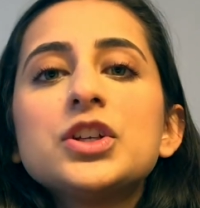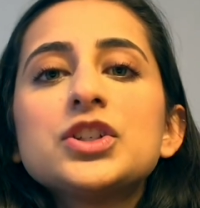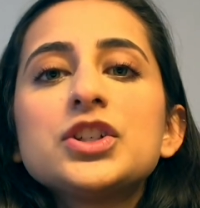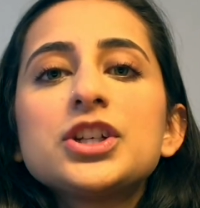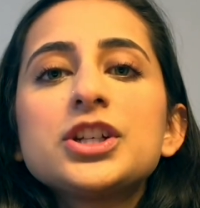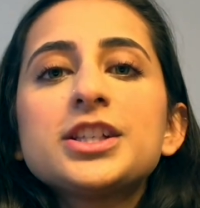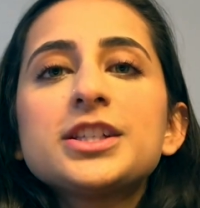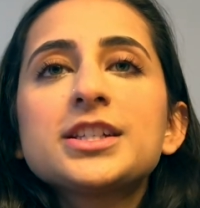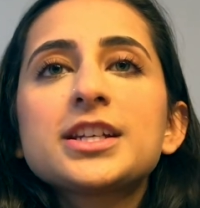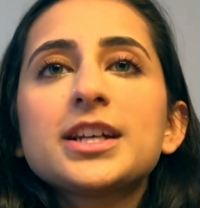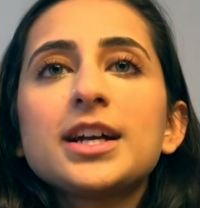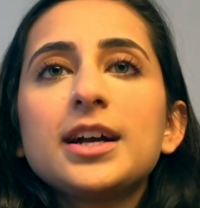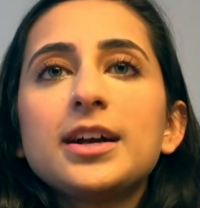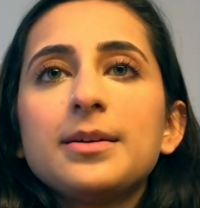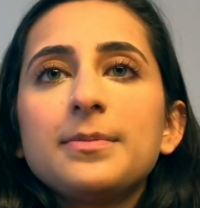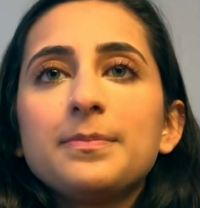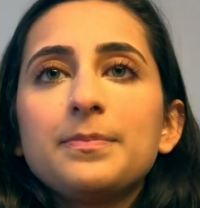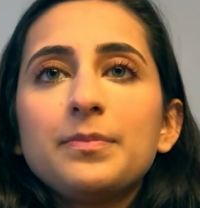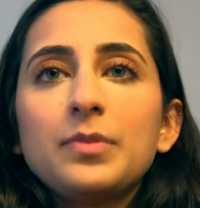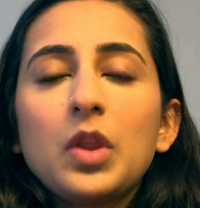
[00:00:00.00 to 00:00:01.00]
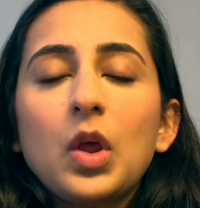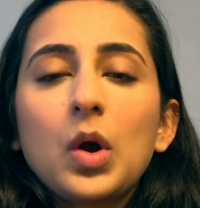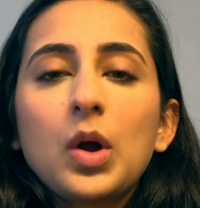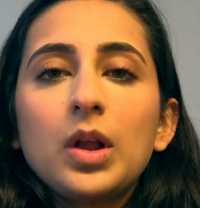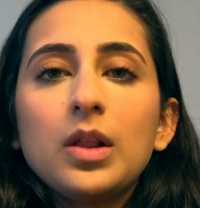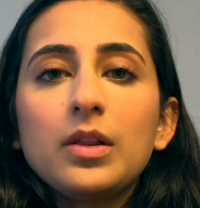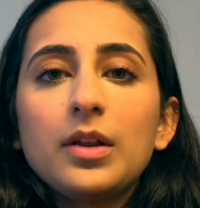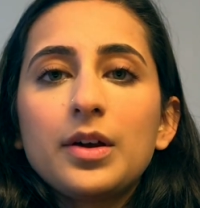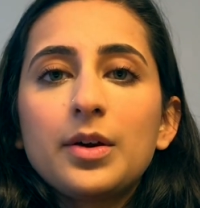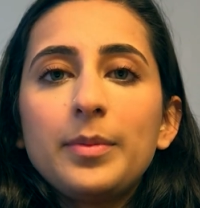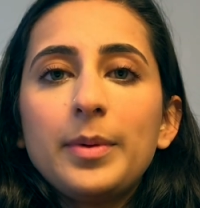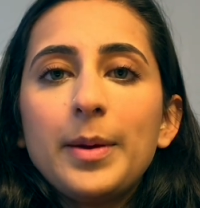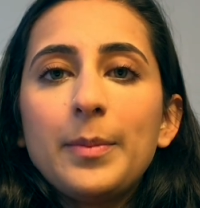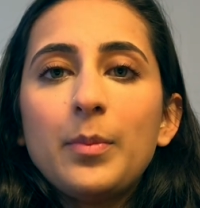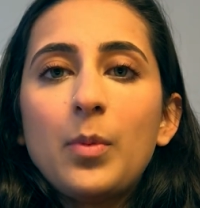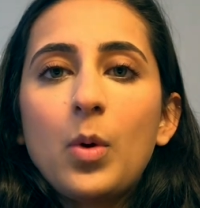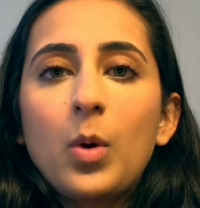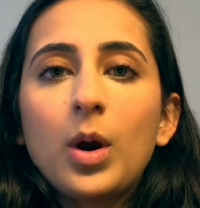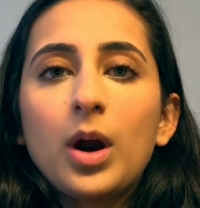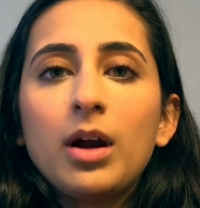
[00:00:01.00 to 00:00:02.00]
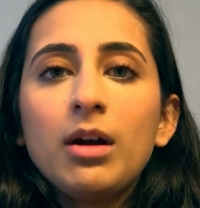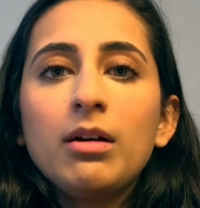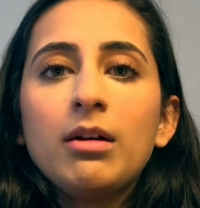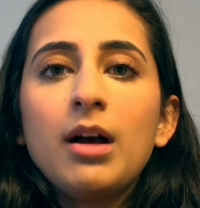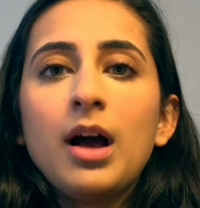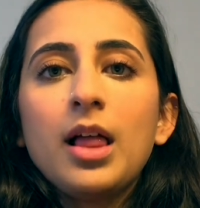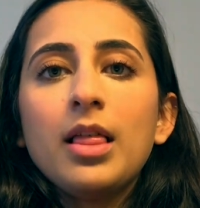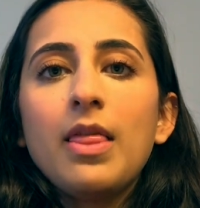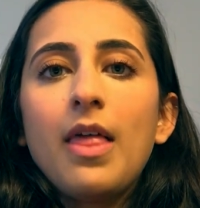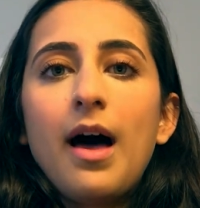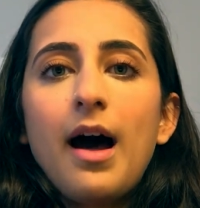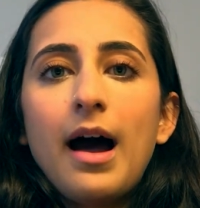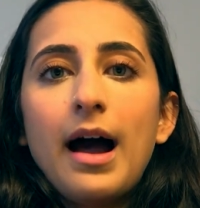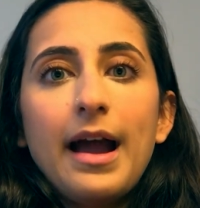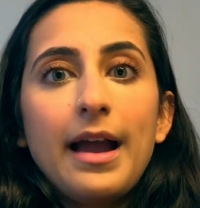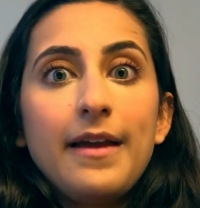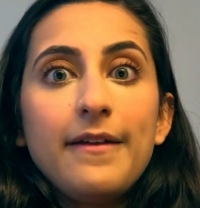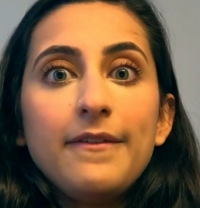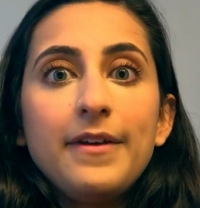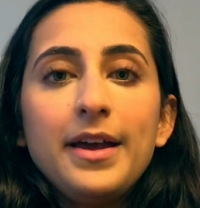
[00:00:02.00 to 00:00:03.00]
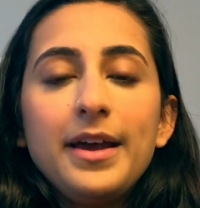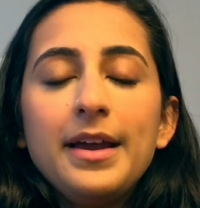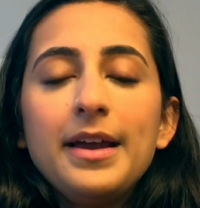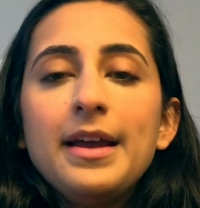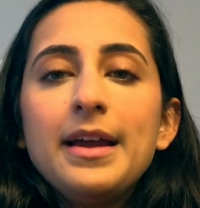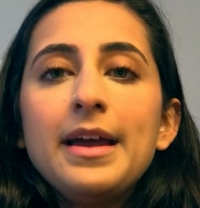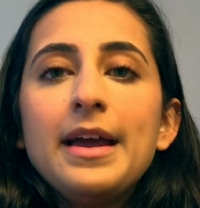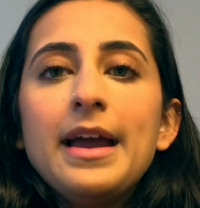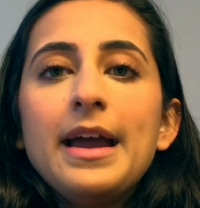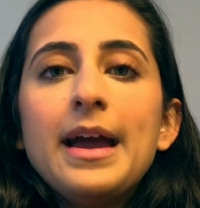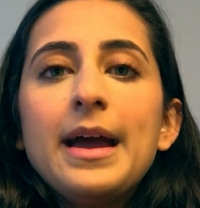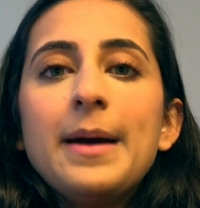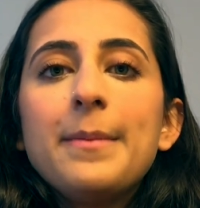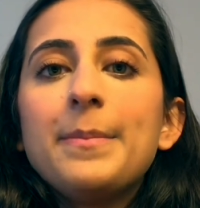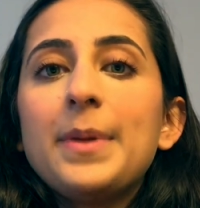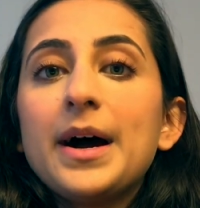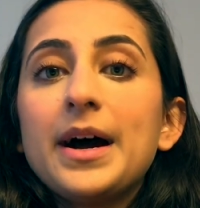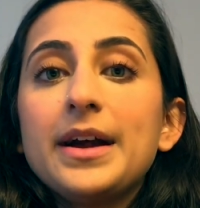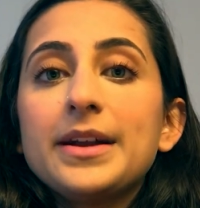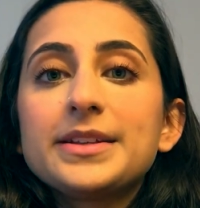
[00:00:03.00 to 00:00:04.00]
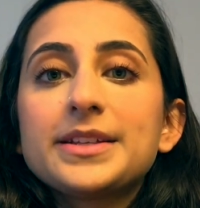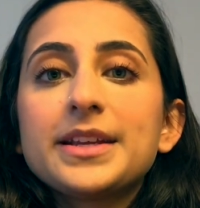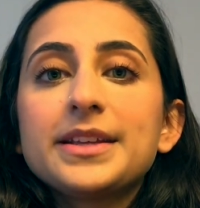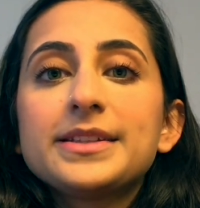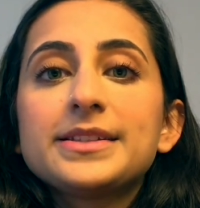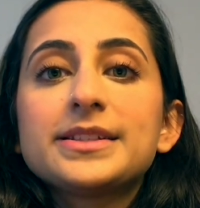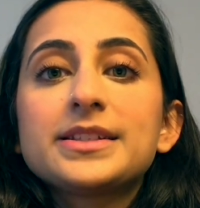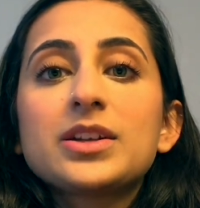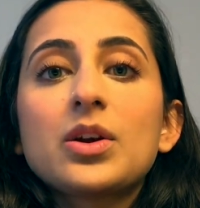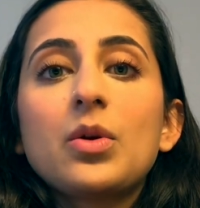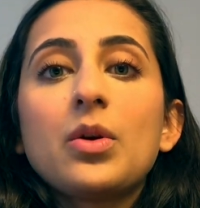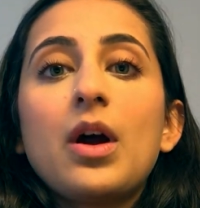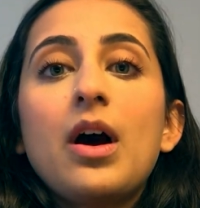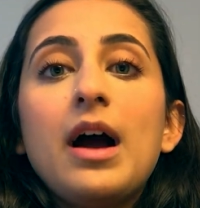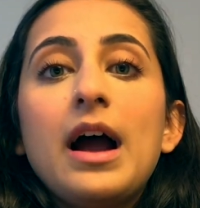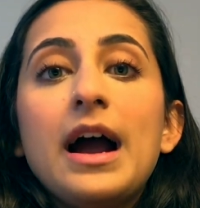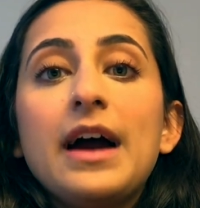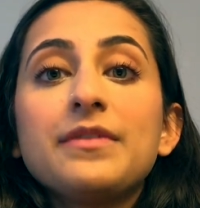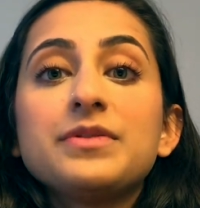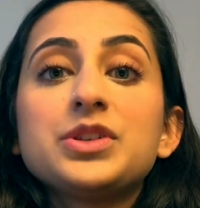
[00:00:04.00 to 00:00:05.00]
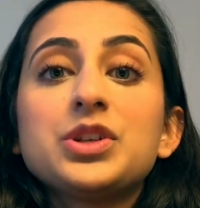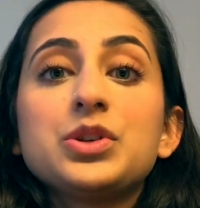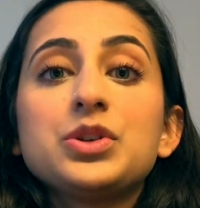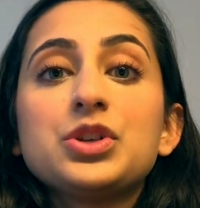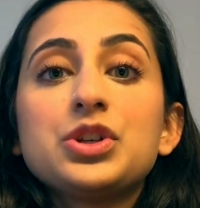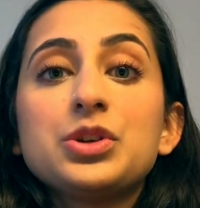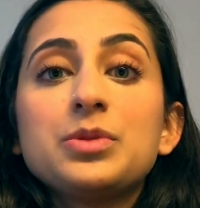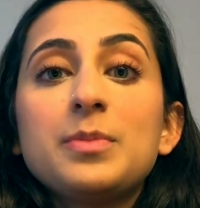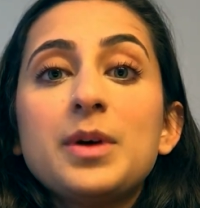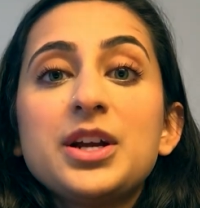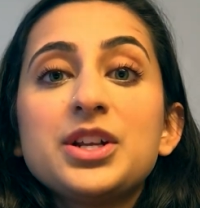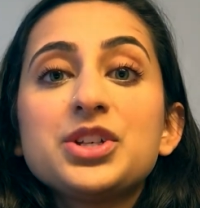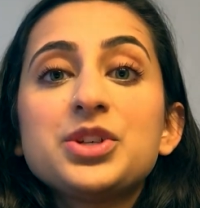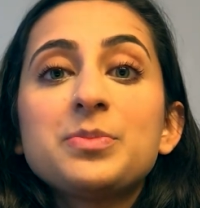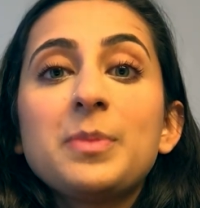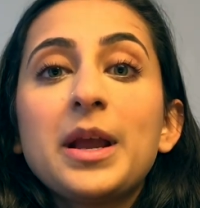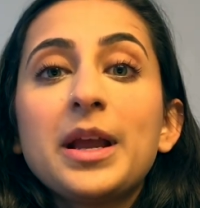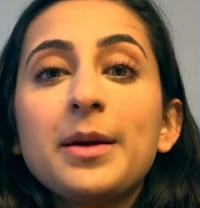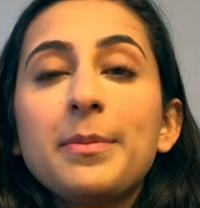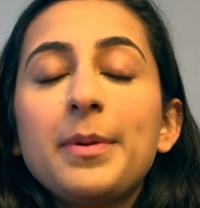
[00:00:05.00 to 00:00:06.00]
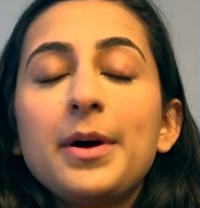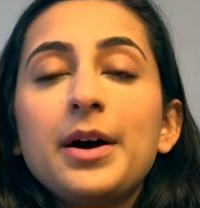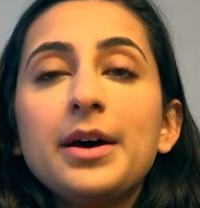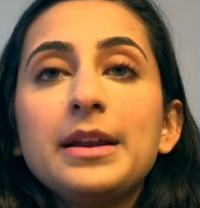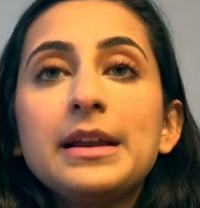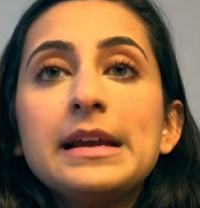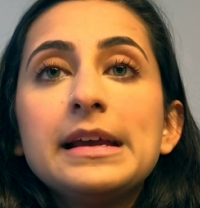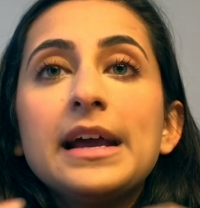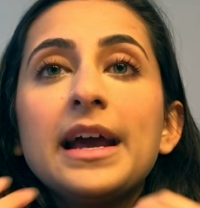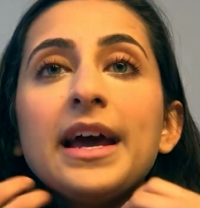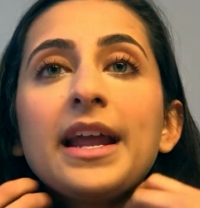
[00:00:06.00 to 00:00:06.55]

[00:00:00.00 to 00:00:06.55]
just to look a little bit more alive, but still not have too much makeup on.